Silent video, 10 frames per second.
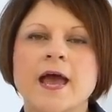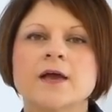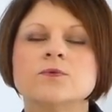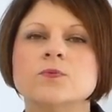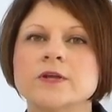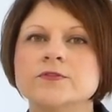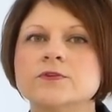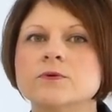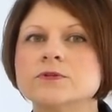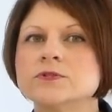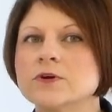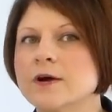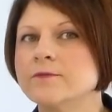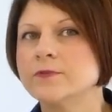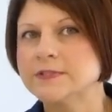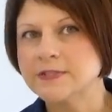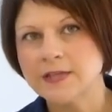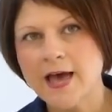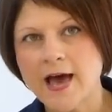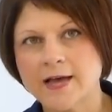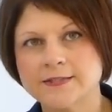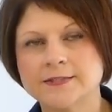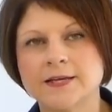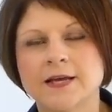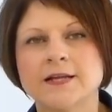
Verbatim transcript: and width or circumference last.